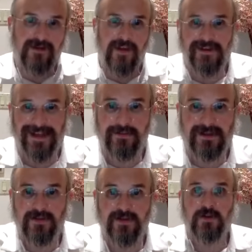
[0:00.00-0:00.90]
that the second
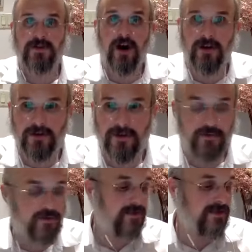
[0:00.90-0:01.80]
Bismillah was taller than the
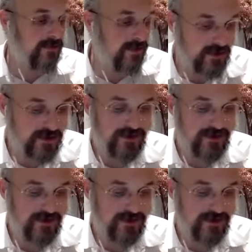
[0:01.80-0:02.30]
first Bismillah?